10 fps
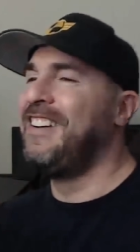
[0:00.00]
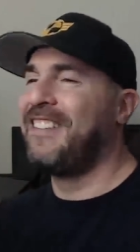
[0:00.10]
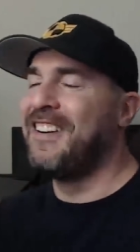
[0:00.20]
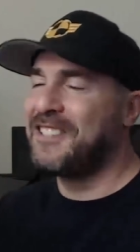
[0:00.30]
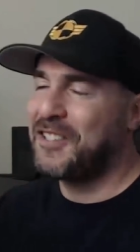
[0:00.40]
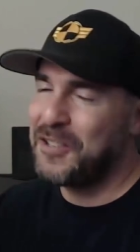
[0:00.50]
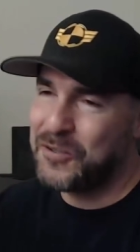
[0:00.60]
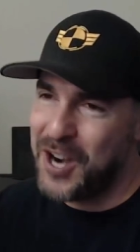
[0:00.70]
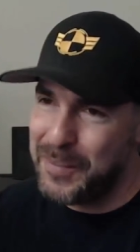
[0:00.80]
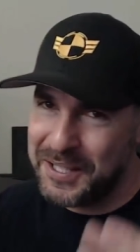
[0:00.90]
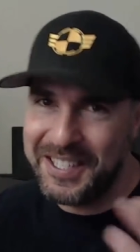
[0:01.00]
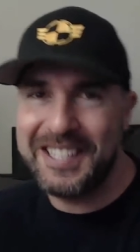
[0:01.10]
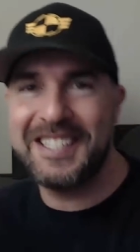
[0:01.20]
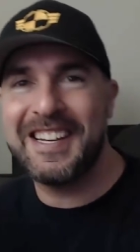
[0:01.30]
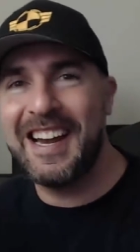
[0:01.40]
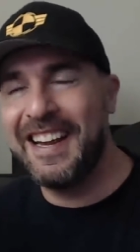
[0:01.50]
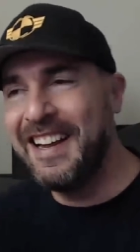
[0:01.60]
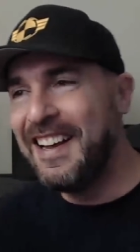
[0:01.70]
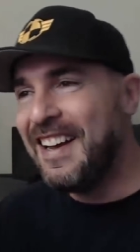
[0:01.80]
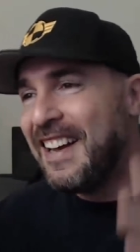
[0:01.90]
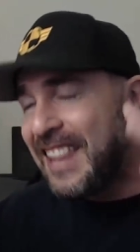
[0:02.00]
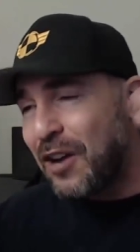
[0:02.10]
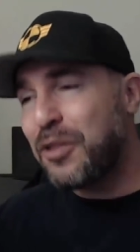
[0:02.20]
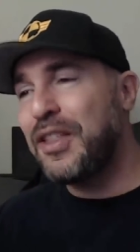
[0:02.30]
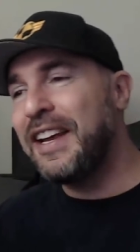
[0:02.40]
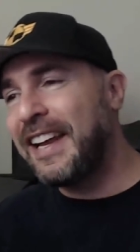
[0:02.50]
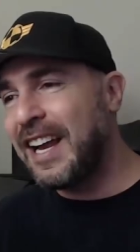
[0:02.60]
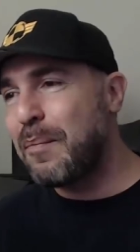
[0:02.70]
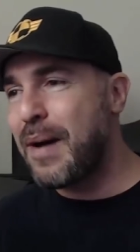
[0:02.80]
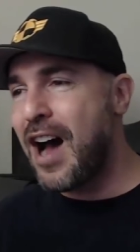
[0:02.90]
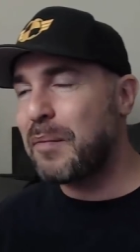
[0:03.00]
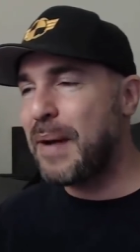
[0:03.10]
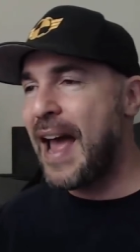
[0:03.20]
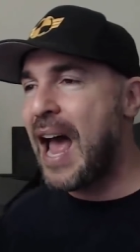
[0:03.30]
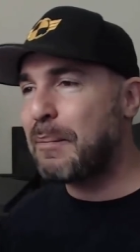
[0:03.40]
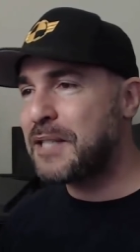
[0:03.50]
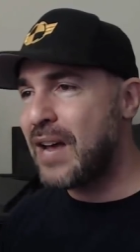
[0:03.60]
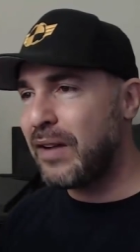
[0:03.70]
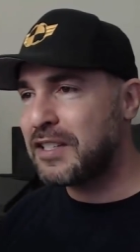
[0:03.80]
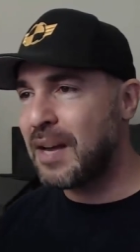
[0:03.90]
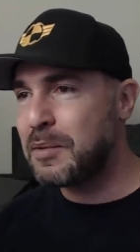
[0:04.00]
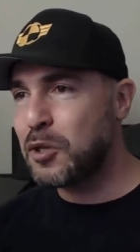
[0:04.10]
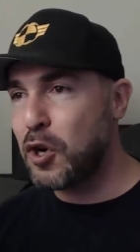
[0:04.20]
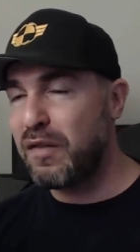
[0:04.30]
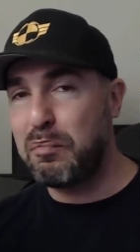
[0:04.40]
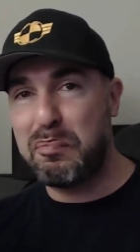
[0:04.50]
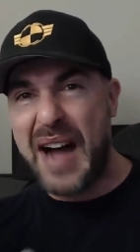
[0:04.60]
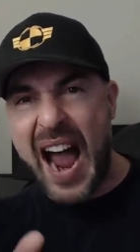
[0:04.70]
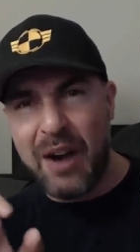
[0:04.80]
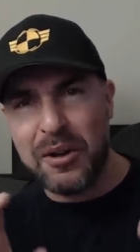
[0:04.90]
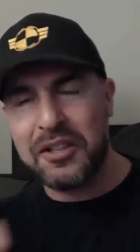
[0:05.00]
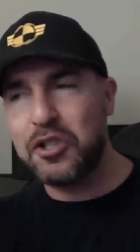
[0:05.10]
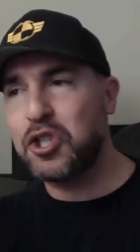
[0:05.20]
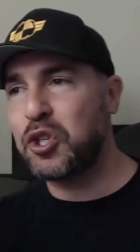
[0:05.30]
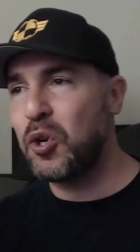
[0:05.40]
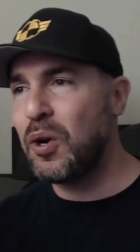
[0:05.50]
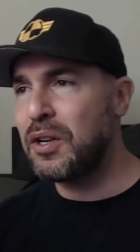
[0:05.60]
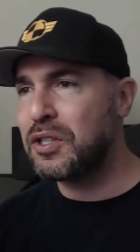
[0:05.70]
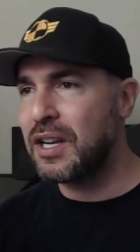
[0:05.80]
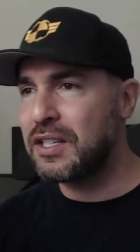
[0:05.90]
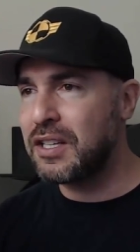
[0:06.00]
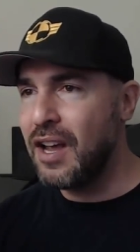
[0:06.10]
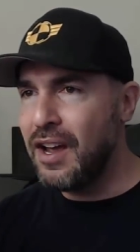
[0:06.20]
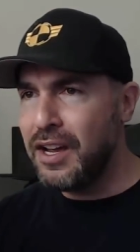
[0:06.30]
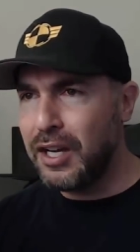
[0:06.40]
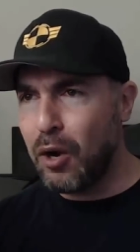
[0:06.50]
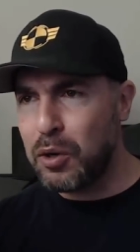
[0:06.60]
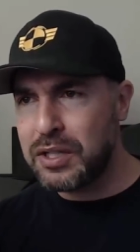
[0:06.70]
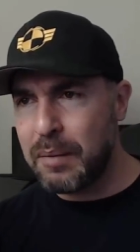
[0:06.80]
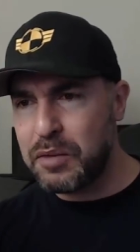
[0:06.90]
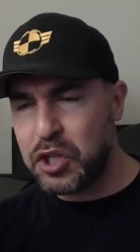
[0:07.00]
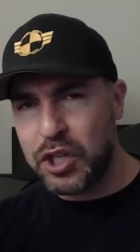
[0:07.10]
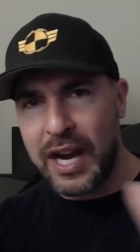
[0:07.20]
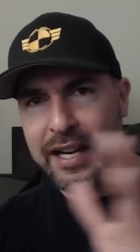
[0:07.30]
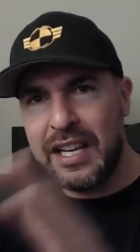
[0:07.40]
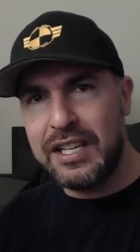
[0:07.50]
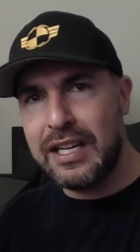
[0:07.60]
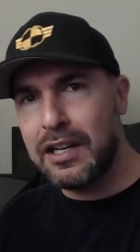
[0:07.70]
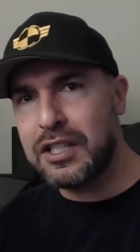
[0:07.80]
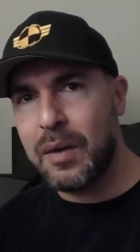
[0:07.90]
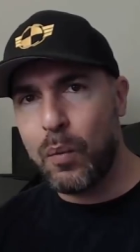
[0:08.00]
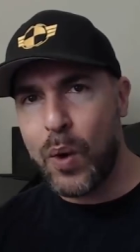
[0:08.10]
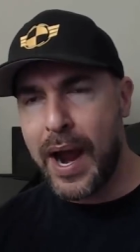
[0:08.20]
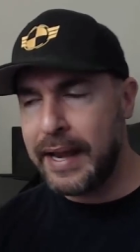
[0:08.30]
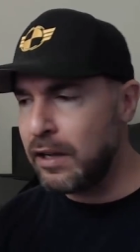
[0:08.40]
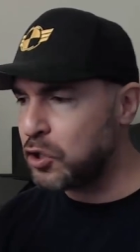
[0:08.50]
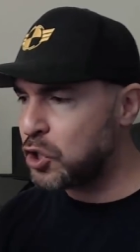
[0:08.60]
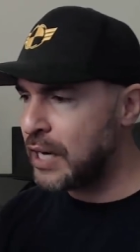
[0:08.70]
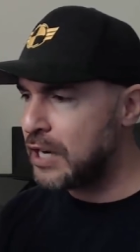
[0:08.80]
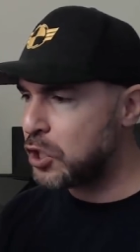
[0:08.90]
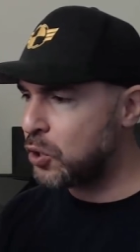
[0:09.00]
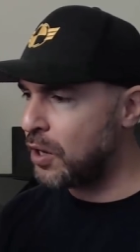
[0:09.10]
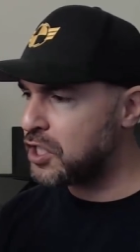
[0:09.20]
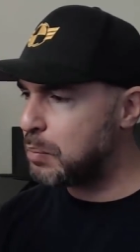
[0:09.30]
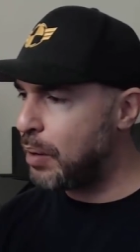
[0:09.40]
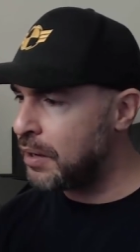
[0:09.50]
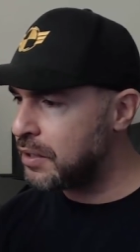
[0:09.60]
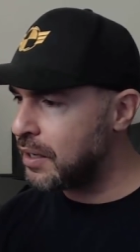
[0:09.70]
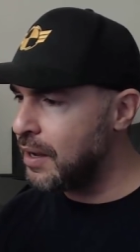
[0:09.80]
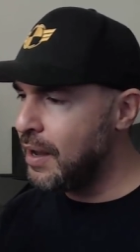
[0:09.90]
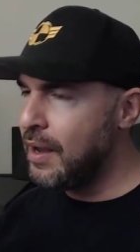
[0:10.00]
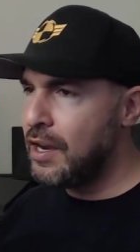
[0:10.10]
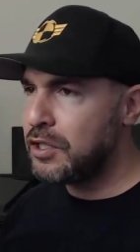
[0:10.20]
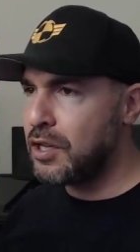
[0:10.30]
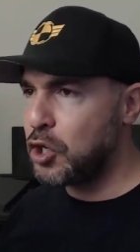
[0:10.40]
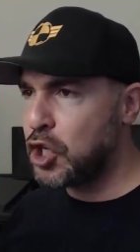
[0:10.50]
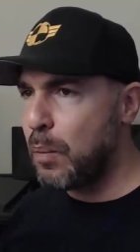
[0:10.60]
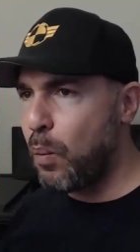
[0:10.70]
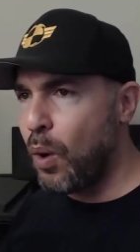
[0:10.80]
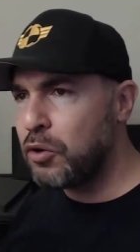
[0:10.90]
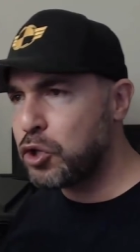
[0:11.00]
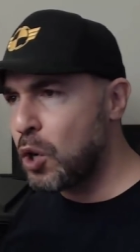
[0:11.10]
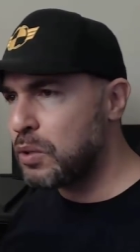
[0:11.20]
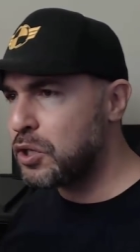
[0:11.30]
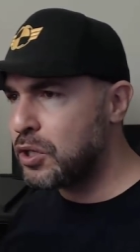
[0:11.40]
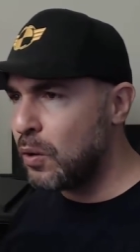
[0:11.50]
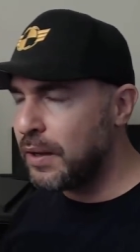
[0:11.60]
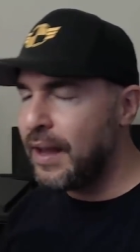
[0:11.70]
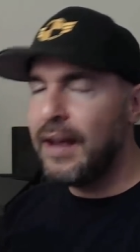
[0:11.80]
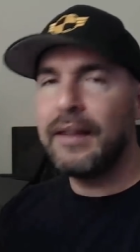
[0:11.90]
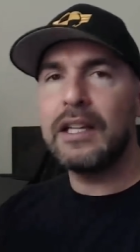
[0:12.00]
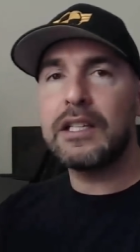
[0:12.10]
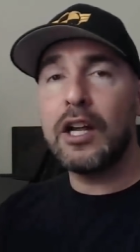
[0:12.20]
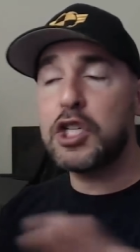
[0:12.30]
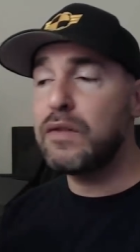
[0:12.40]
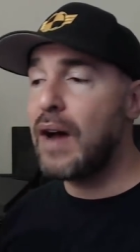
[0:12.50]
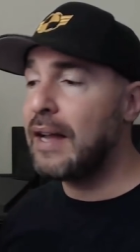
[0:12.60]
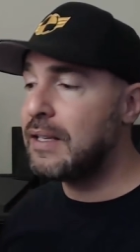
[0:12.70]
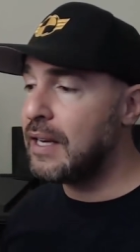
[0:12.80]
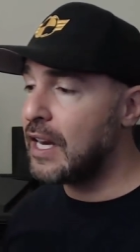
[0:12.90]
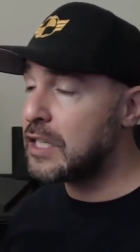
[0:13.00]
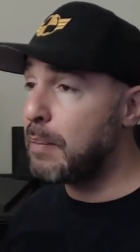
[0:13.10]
because Chris Roberts did say they were thinking about perhaps having some sort of pirate insurance, and you go to some shady dealer somewhere and he'll change a transponder so the ship won't show as stolen. There's lots of ideas,